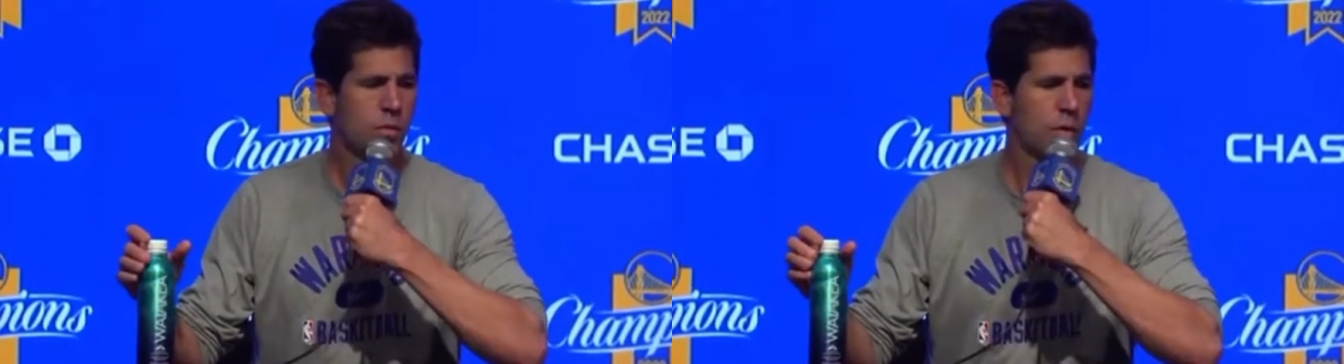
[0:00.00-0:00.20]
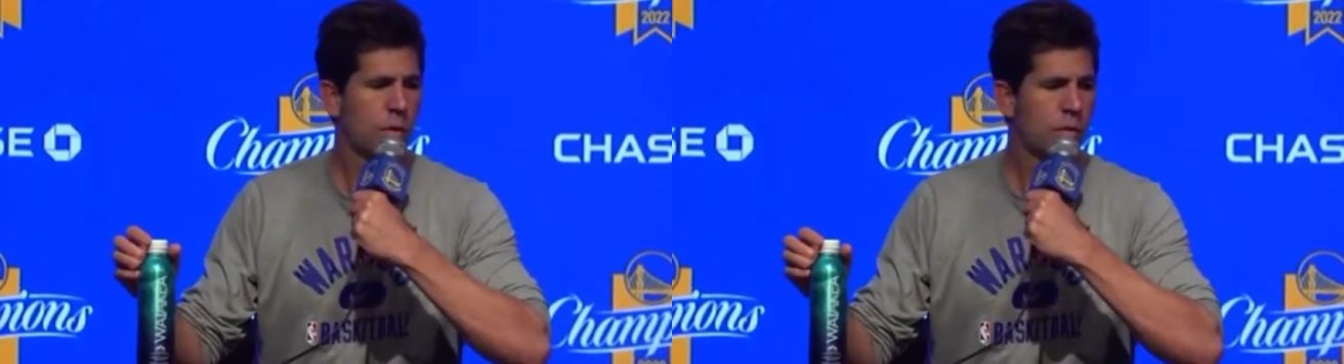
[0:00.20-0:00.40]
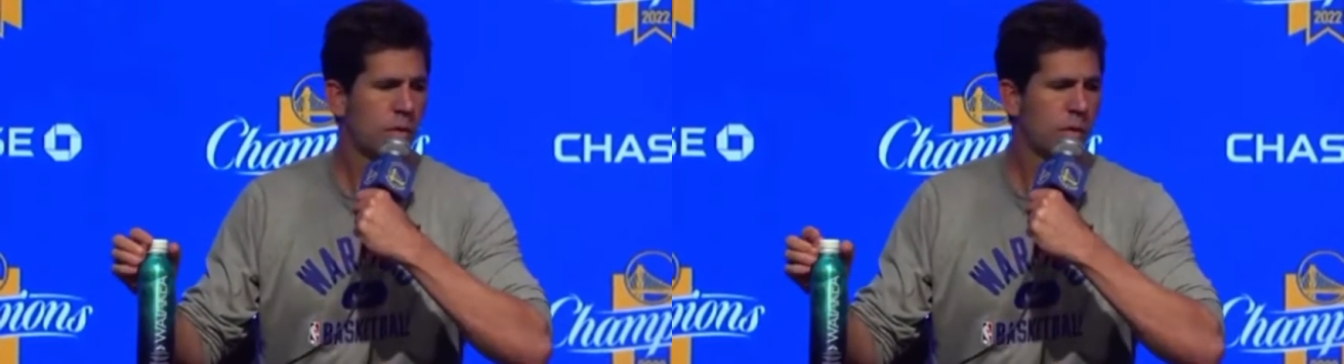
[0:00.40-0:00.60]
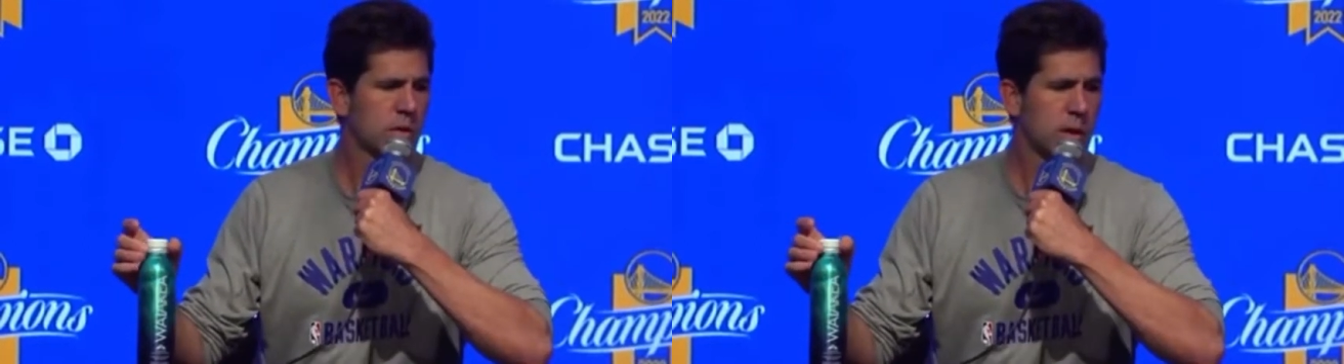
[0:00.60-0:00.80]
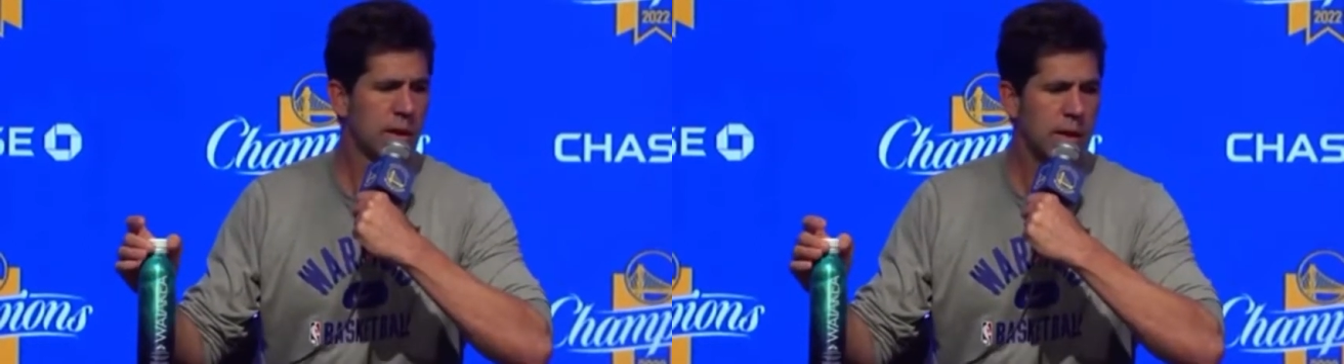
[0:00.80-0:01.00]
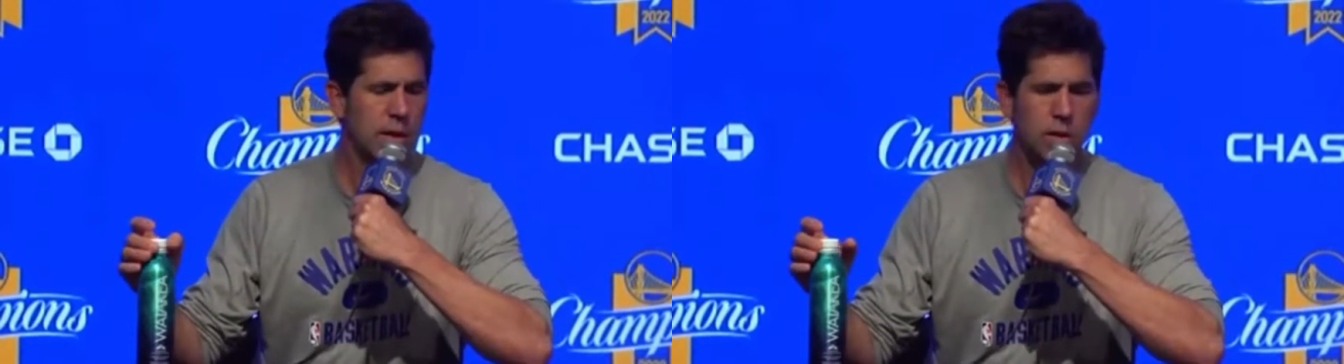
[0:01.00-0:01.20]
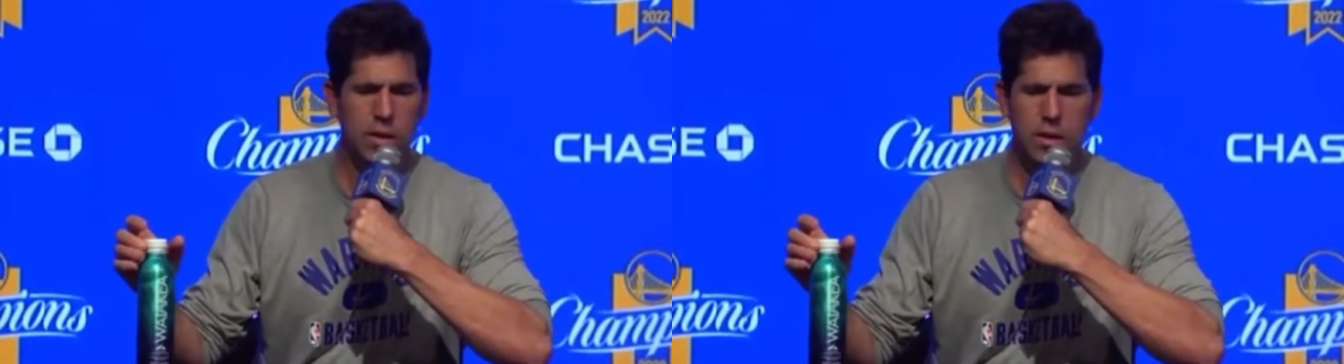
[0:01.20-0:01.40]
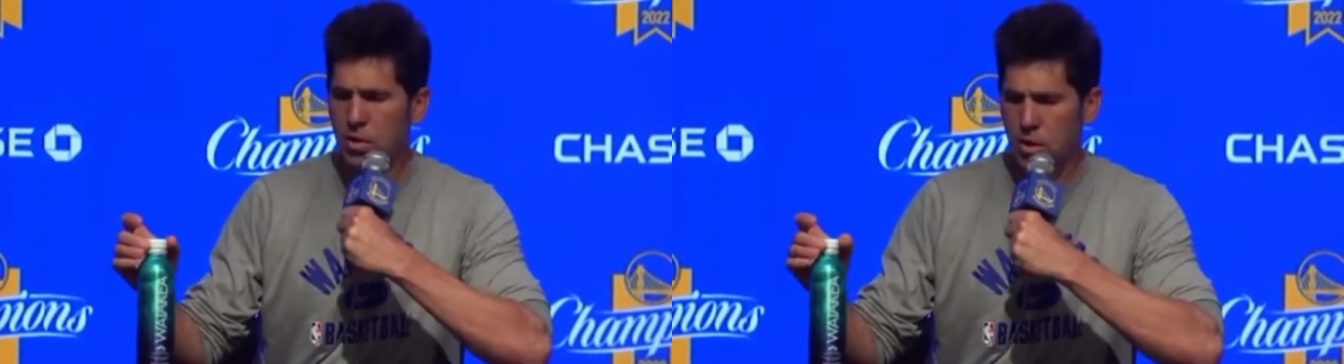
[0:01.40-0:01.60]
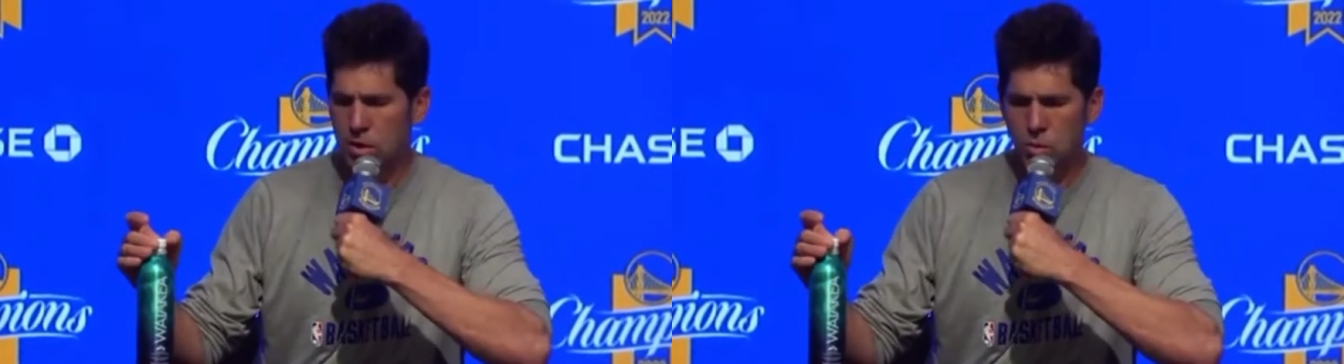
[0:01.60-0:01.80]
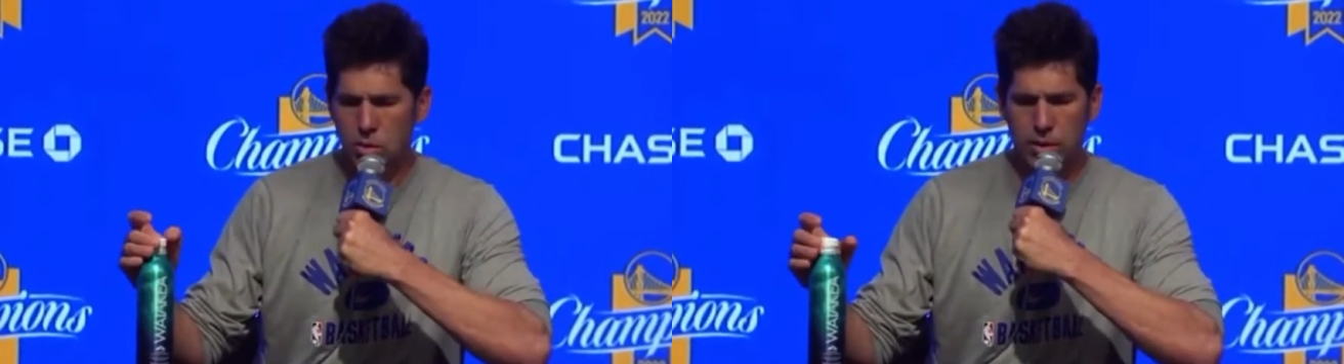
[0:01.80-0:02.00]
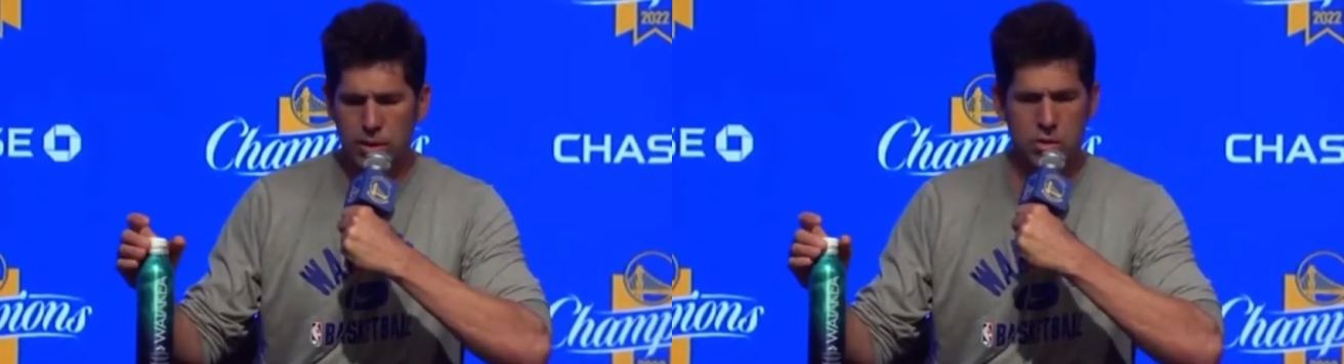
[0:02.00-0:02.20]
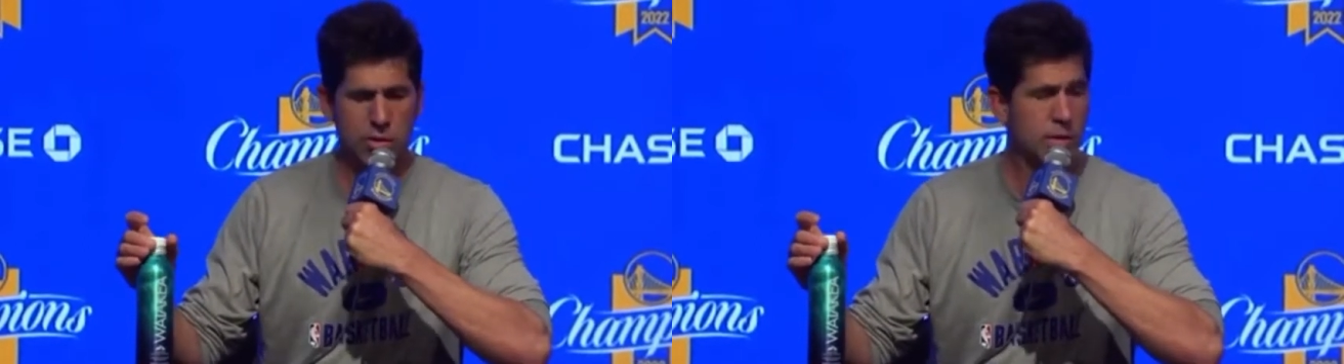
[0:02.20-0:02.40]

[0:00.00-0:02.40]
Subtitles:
First, like anything, Monty, you want to make sure